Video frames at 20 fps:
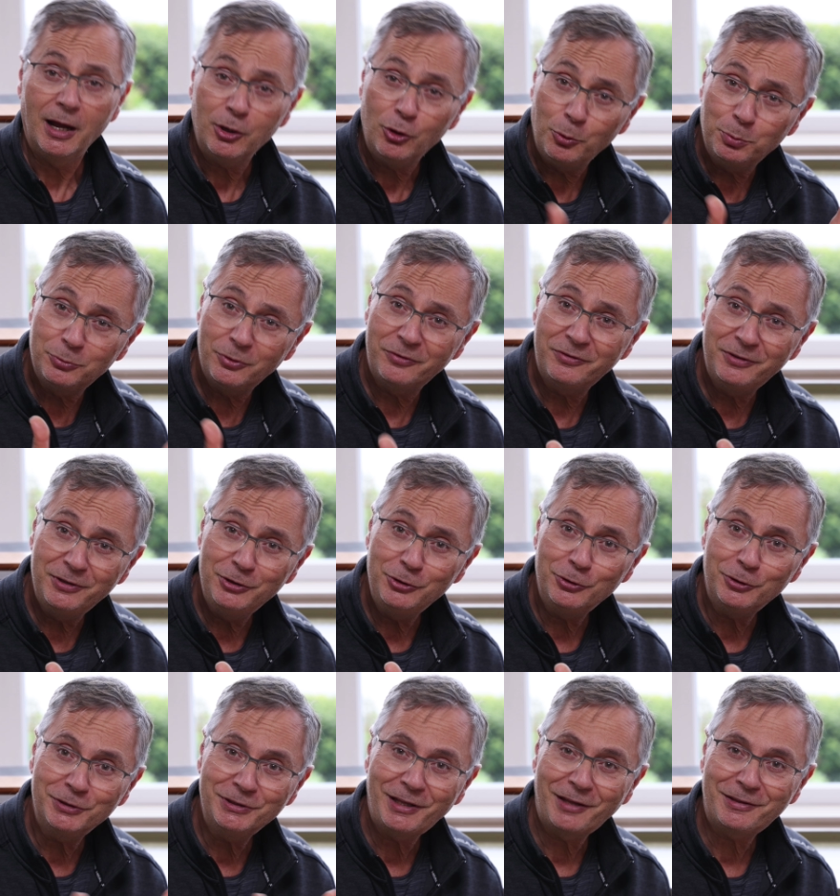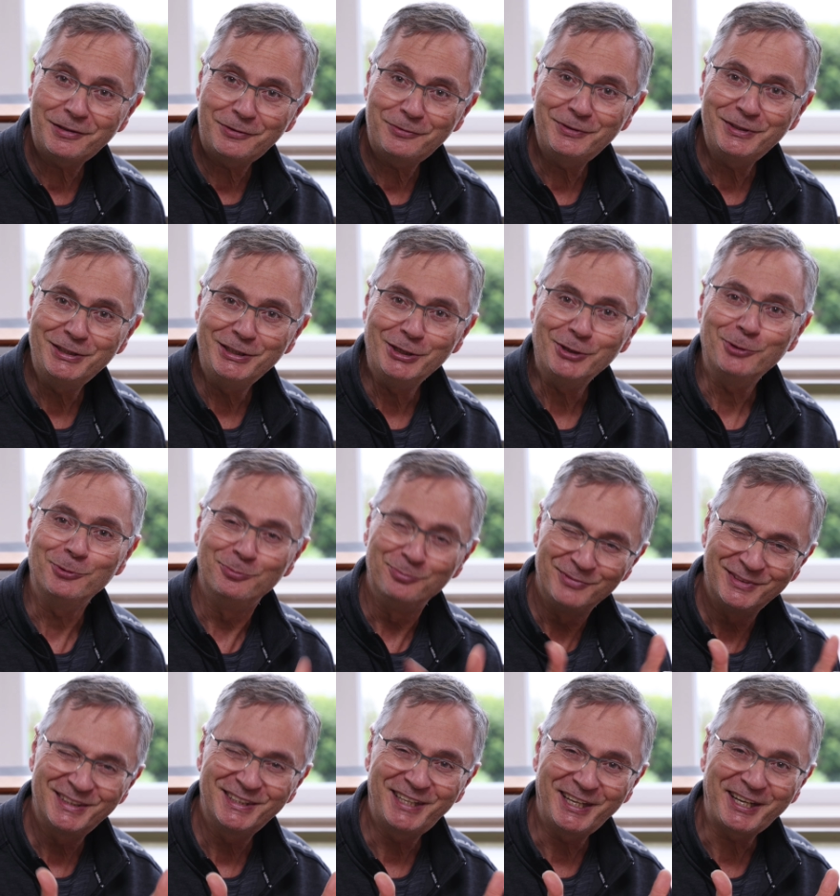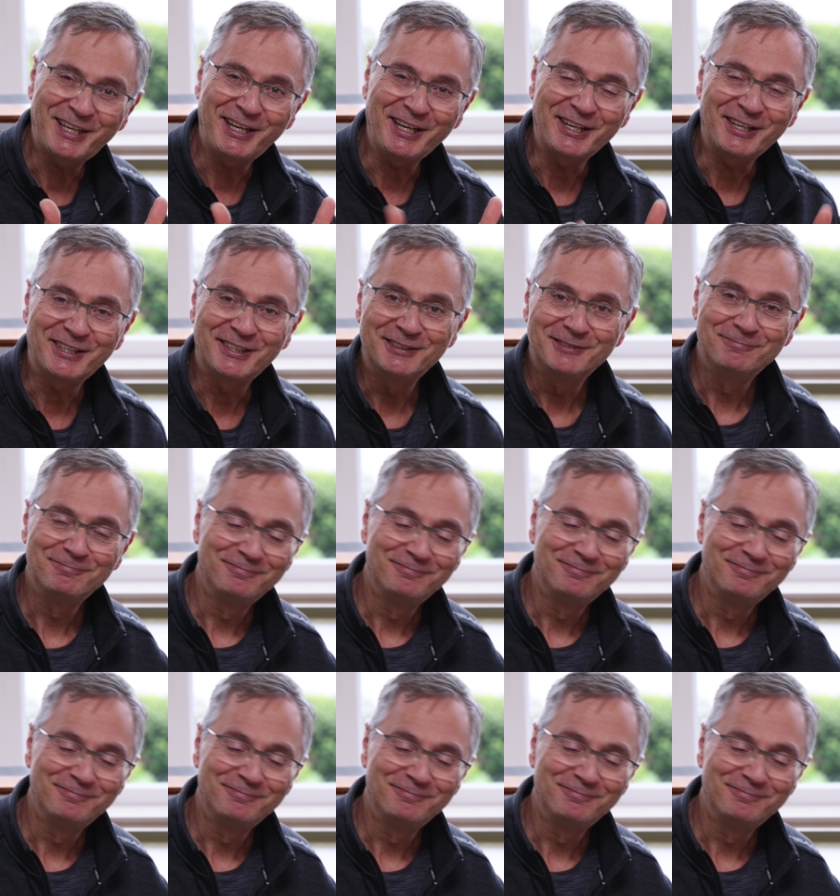I hope to see you in another video. Take care.